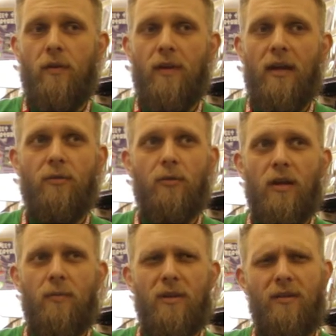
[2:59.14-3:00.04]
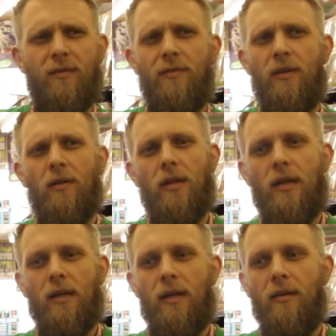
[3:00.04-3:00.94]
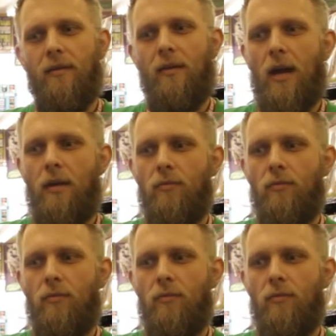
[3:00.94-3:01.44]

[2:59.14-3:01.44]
of Astro Zombies, feel like it's not